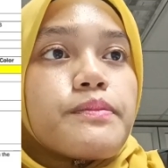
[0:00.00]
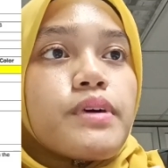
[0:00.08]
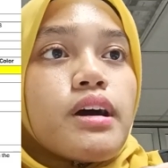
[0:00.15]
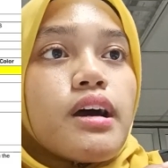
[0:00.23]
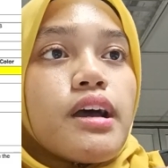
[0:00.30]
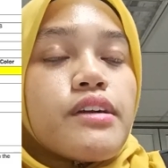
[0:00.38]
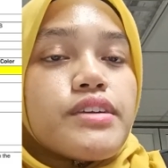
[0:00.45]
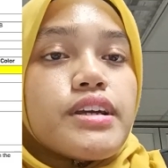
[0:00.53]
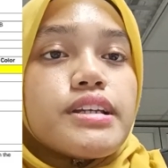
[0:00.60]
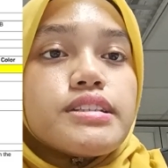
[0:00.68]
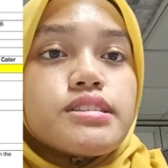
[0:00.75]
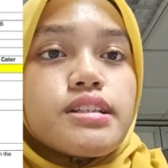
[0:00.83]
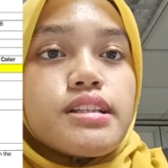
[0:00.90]
area
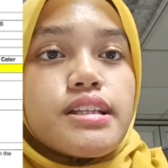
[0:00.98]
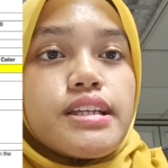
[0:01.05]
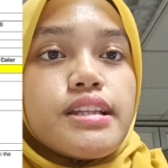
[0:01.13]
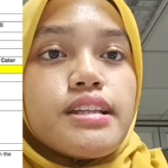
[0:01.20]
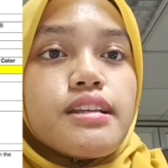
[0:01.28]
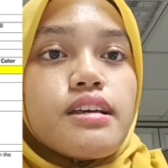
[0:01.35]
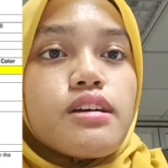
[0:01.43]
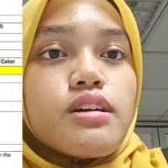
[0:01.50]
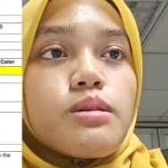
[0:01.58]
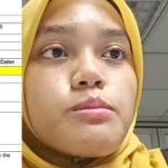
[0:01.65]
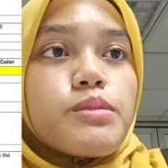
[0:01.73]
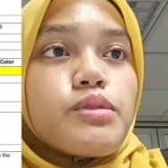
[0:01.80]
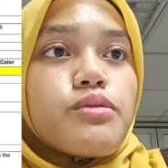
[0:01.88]
is clean
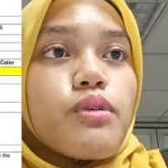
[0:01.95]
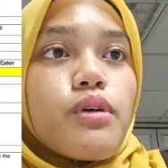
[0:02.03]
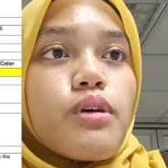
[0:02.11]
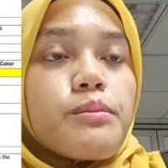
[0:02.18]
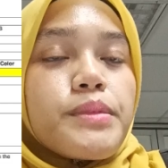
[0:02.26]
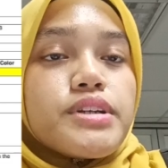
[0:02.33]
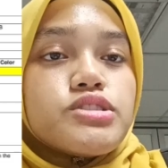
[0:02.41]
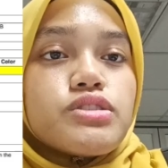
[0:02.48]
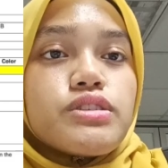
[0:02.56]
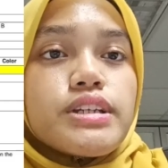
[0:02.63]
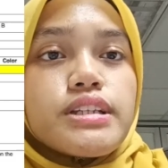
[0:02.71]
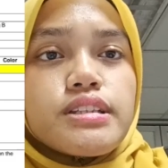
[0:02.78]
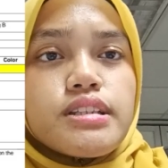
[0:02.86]
before
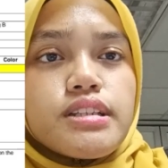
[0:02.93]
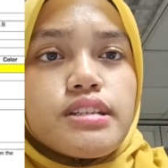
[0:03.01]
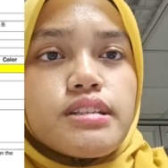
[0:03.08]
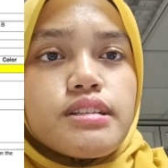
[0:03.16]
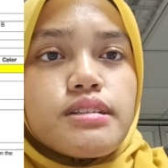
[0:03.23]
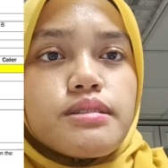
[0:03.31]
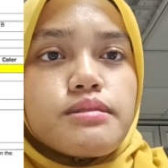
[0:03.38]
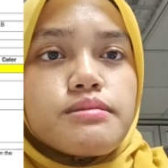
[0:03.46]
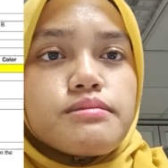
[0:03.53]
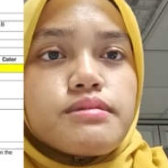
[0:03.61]
measuring the